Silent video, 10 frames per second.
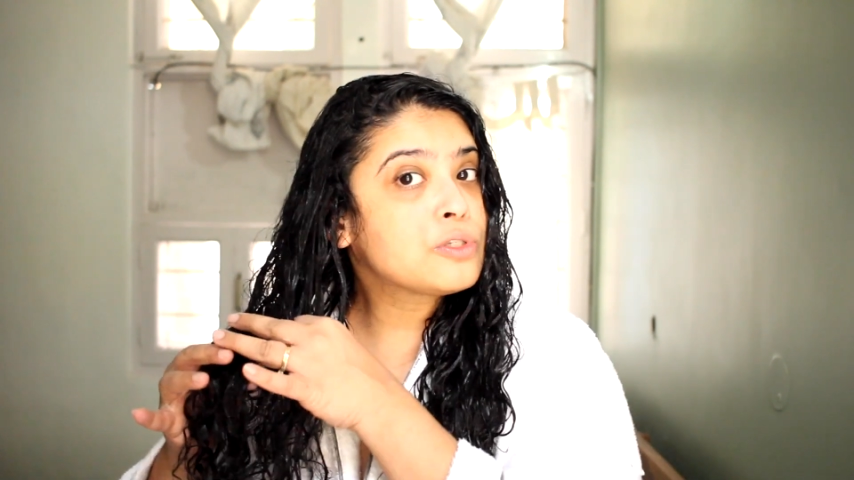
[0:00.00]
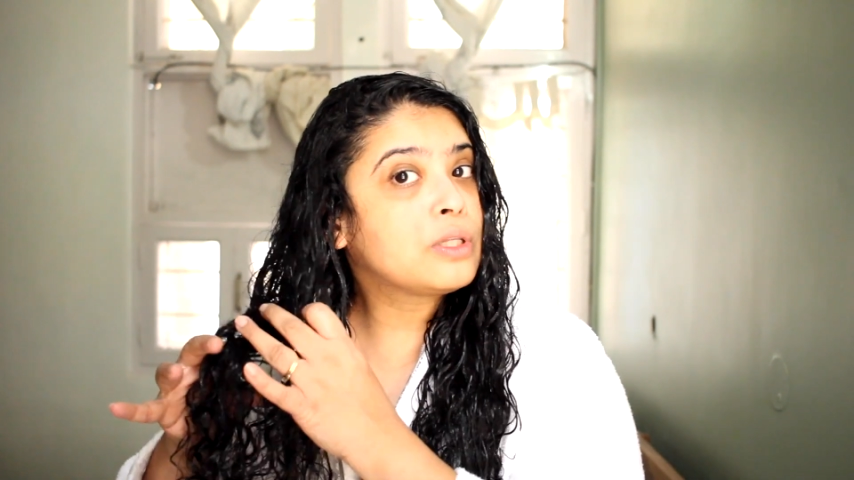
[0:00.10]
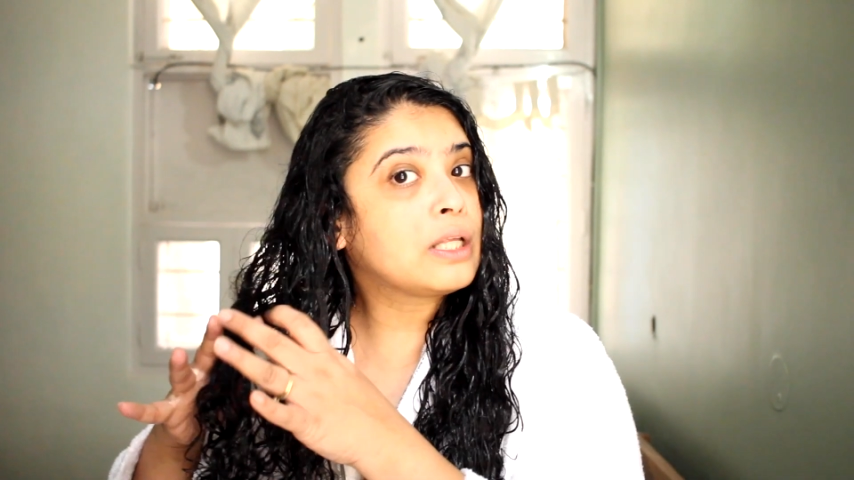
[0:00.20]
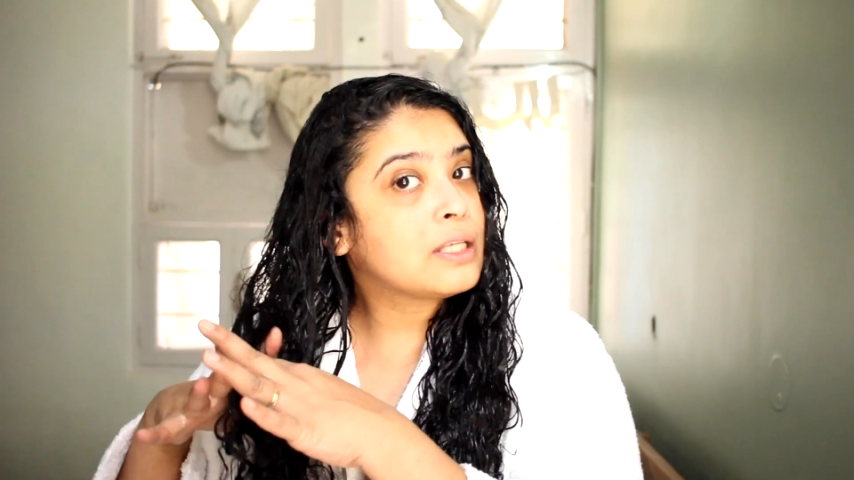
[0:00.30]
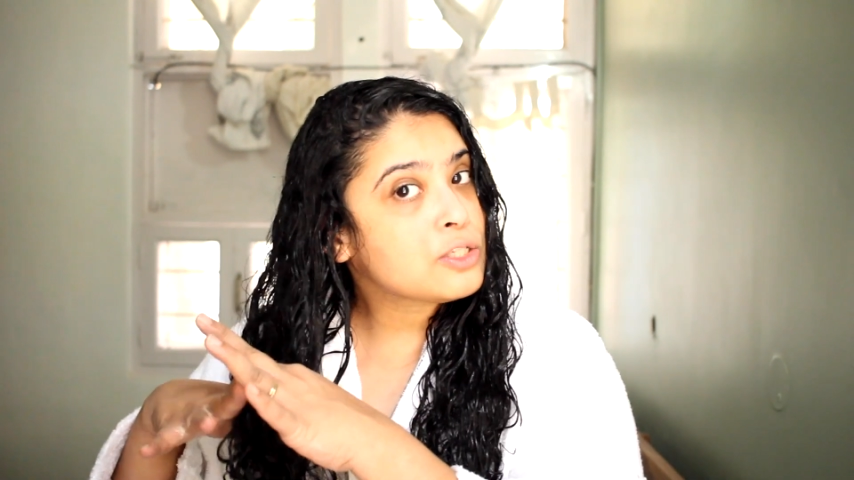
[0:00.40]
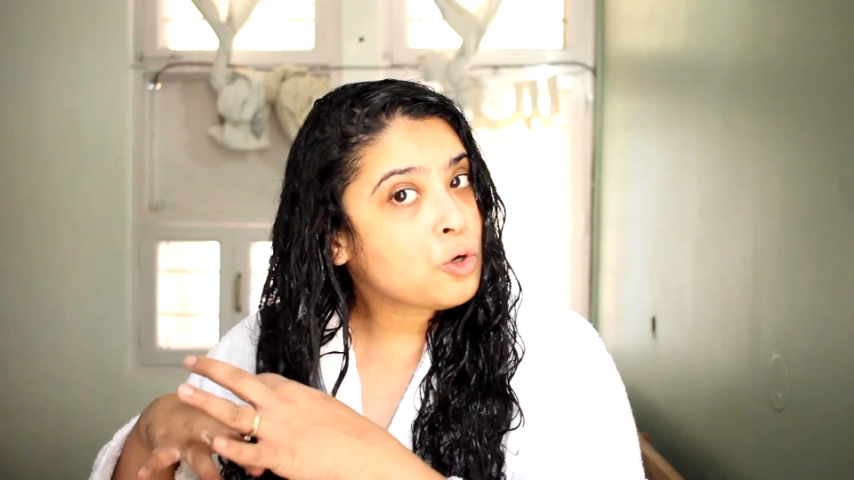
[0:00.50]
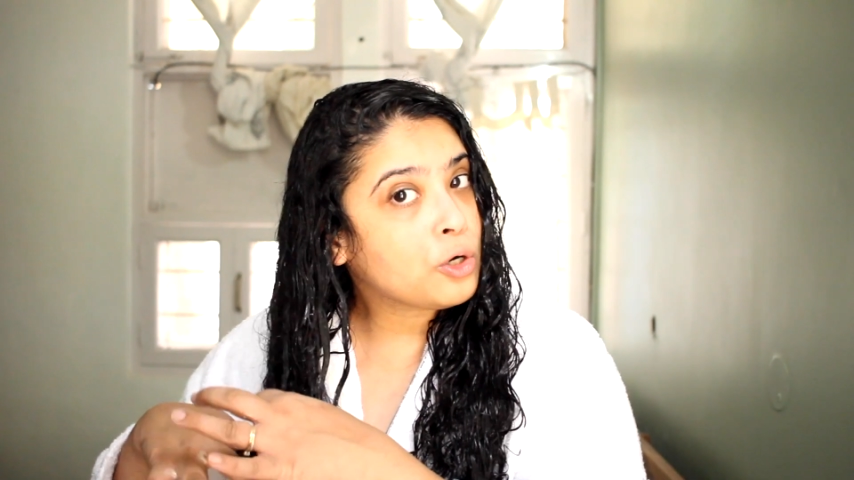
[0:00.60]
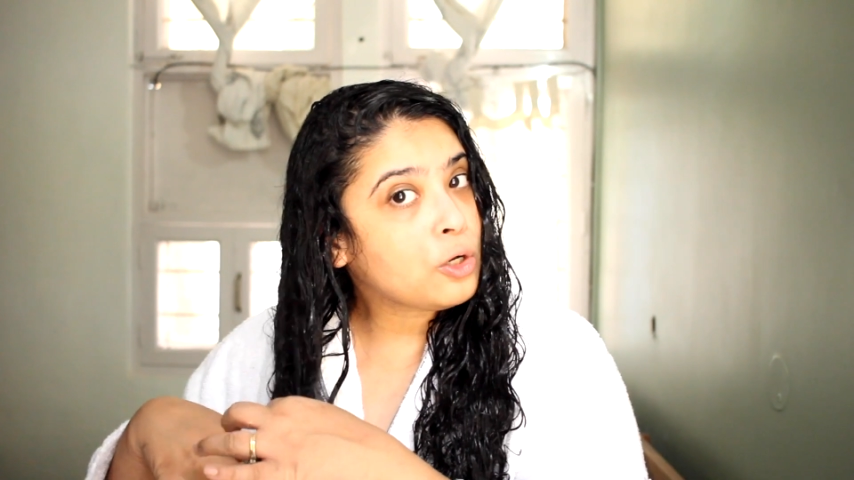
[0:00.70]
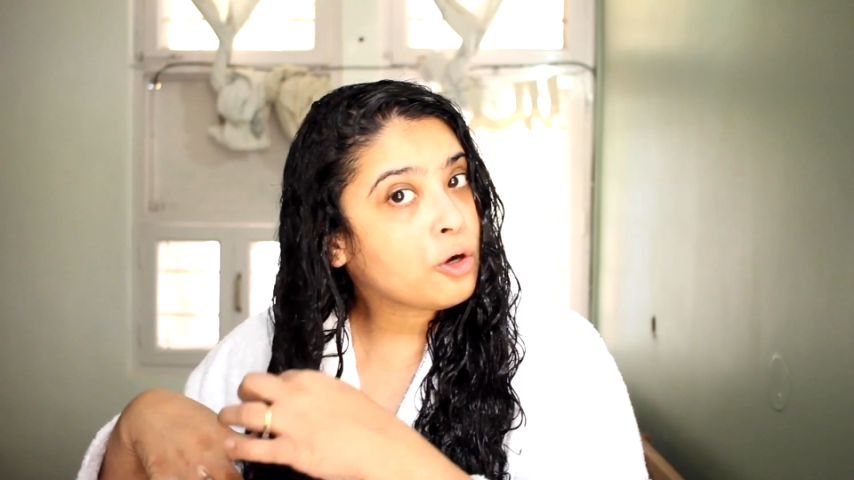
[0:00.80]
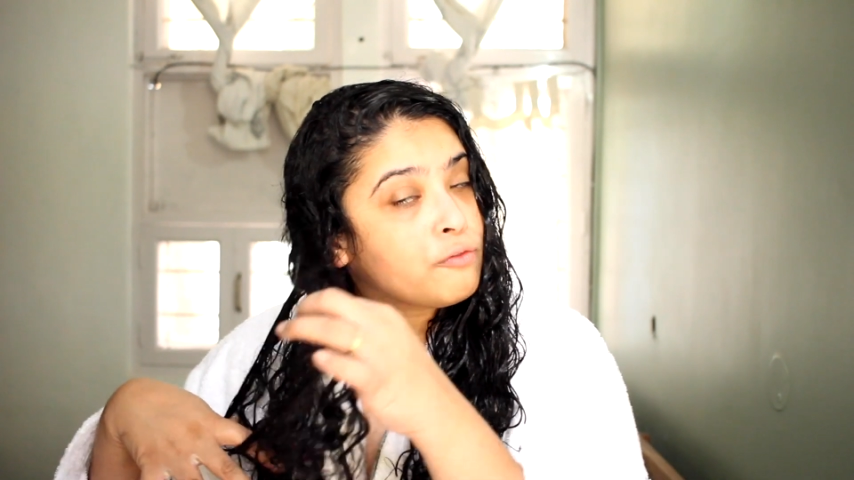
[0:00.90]
so that there's
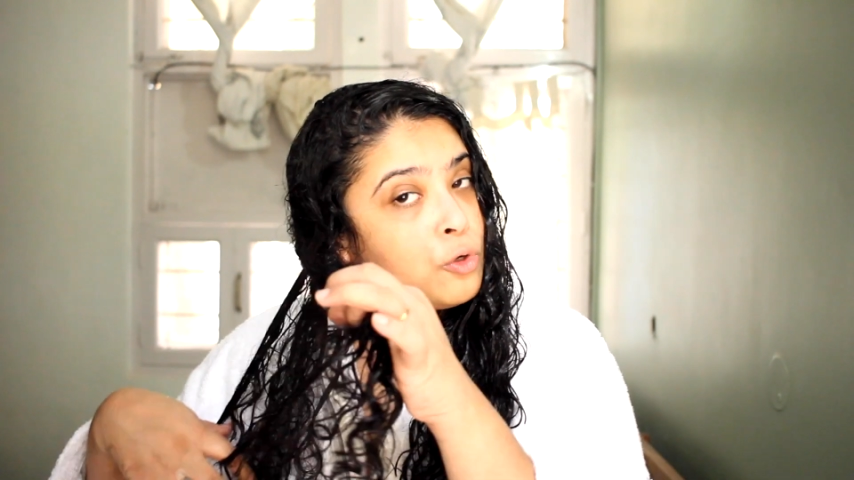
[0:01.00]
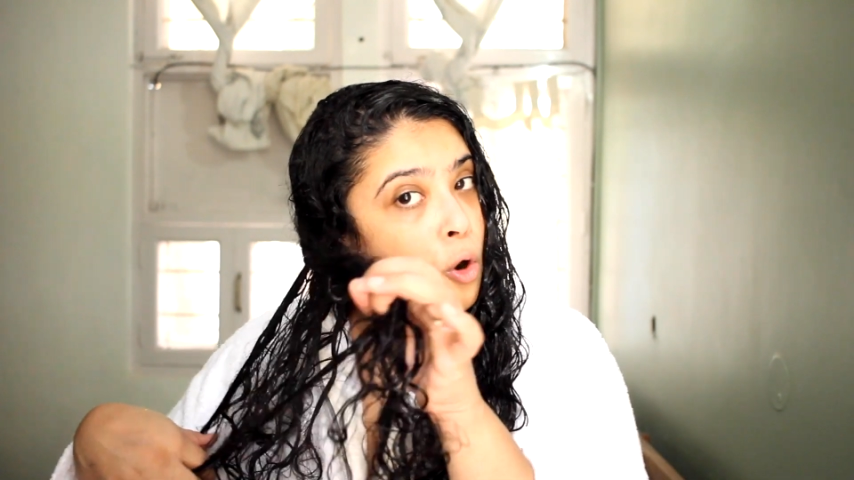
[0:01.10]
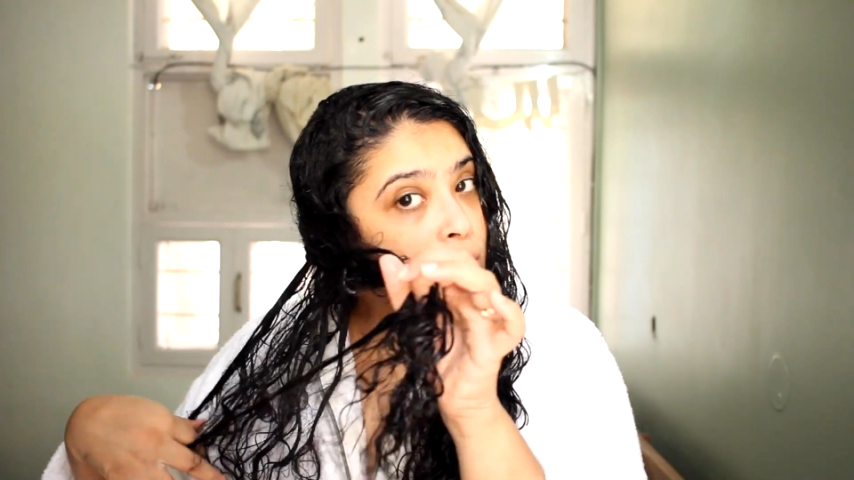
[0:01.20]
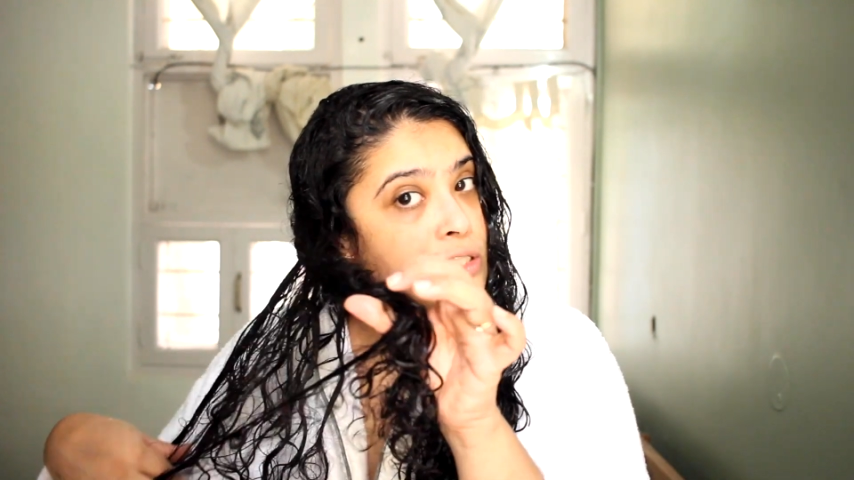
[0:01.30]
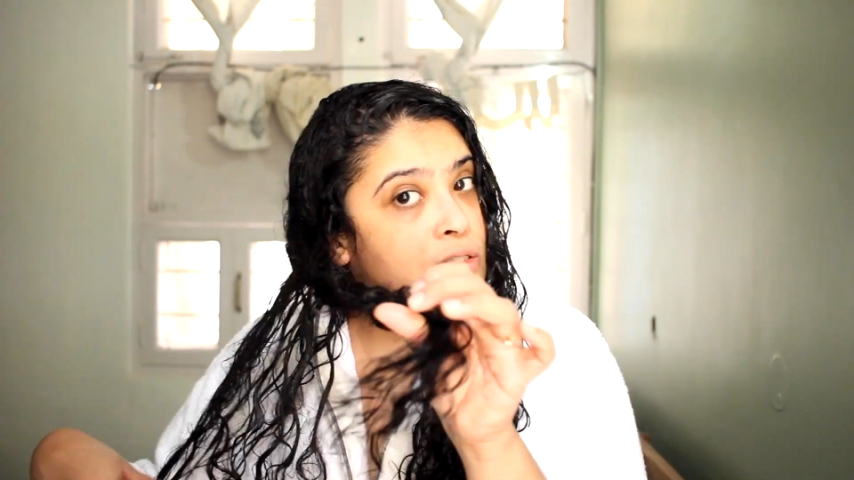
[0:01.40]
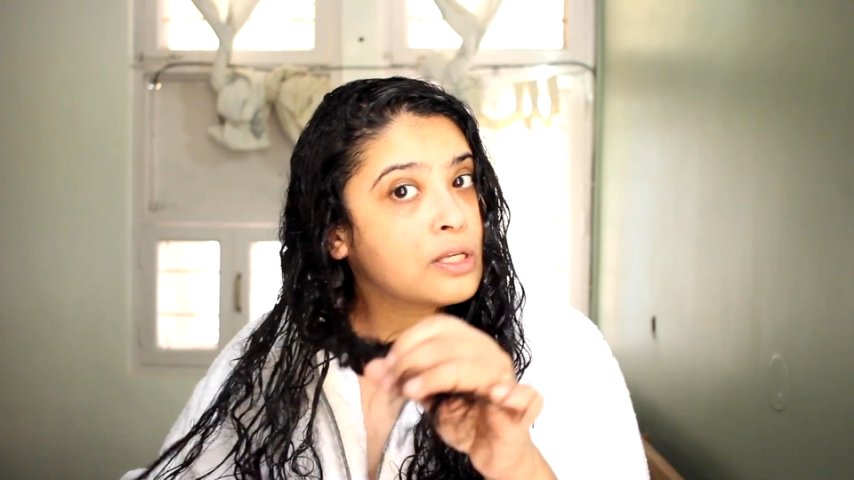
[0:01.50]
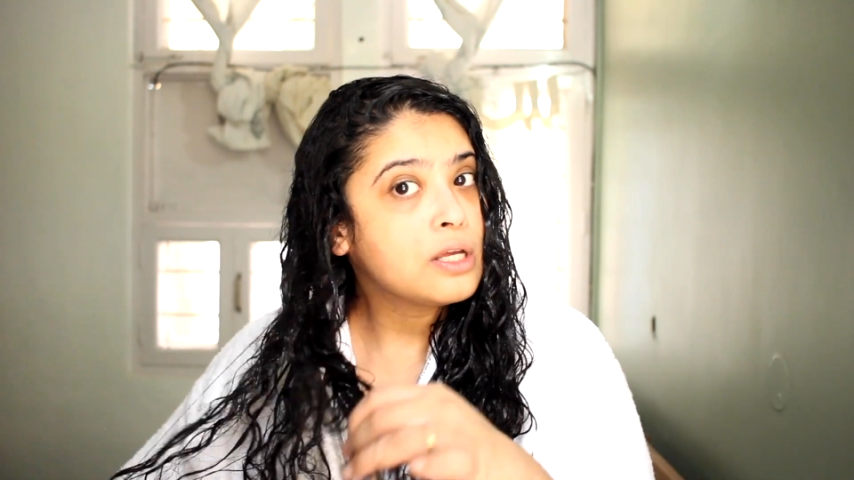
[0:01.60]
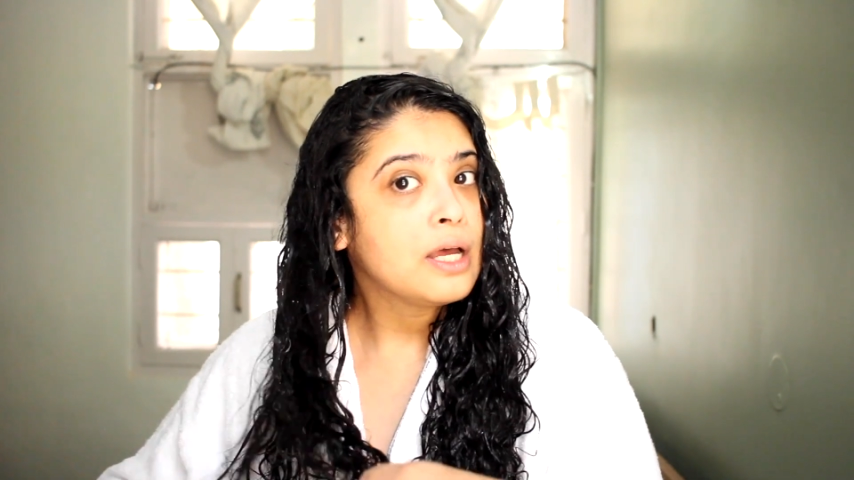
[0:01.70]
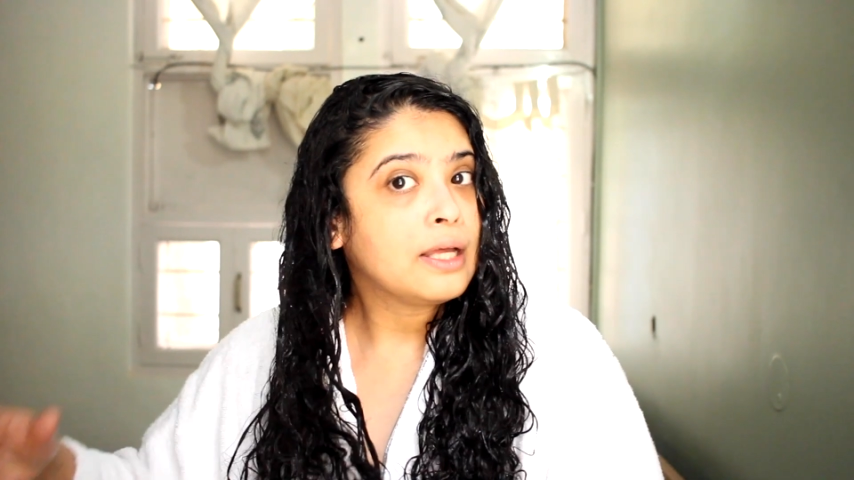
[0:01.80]
not a lot of knots